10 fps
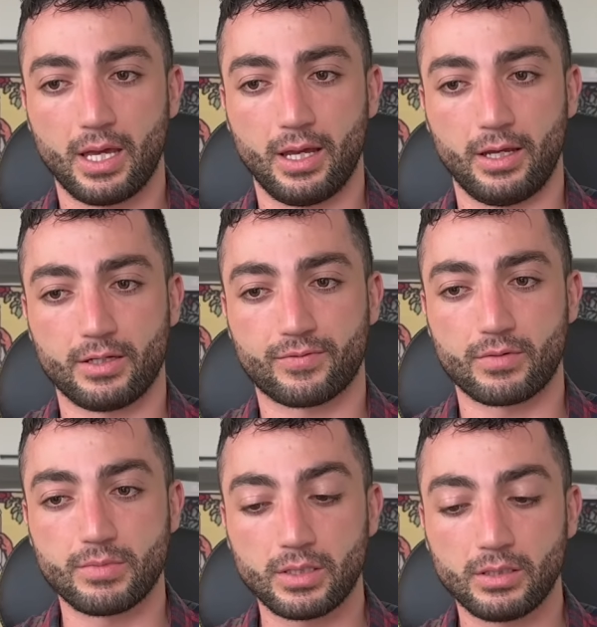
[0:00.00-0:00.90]
And for
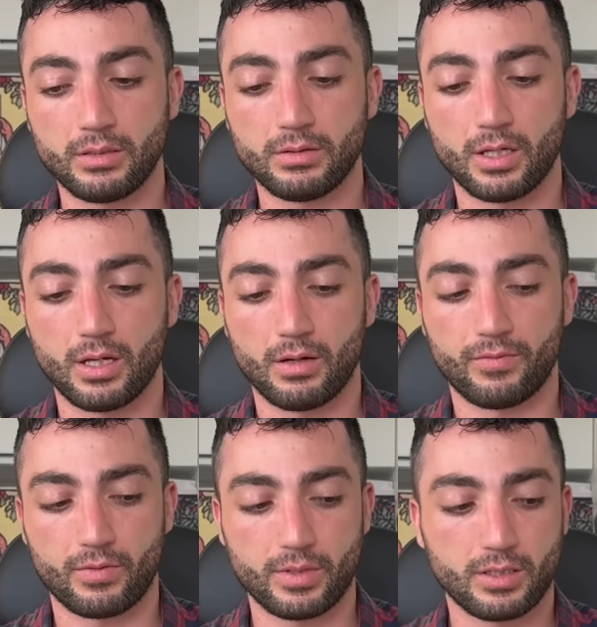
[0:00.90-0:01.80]
me
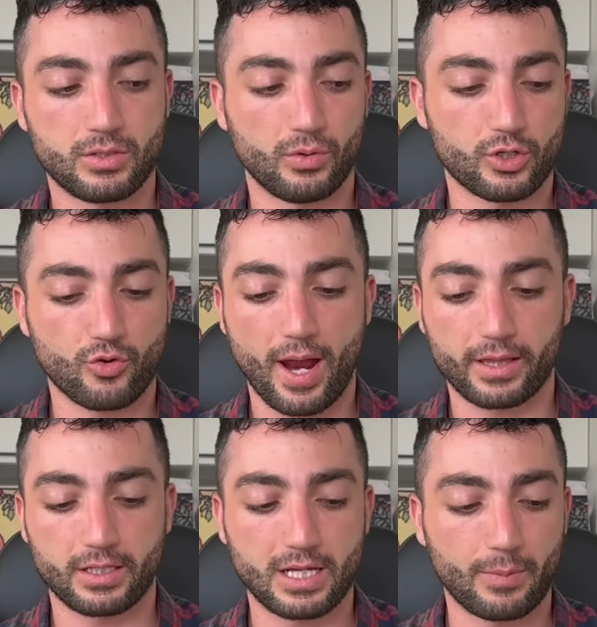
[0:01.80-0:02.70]
to
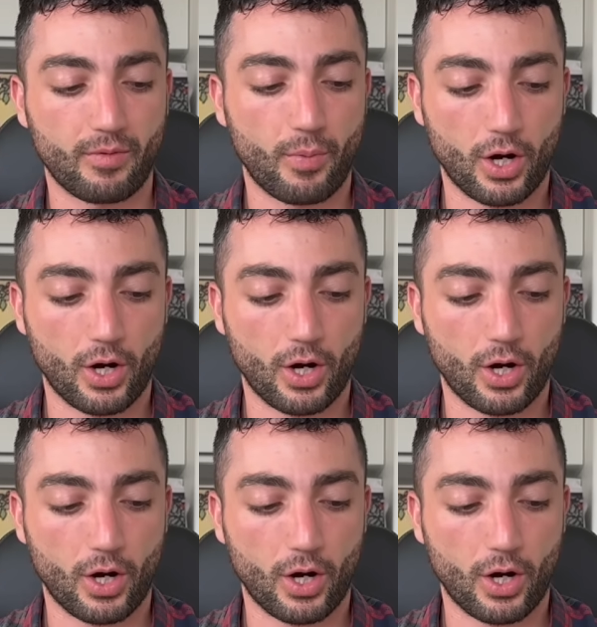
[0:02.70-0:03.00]
attract the type of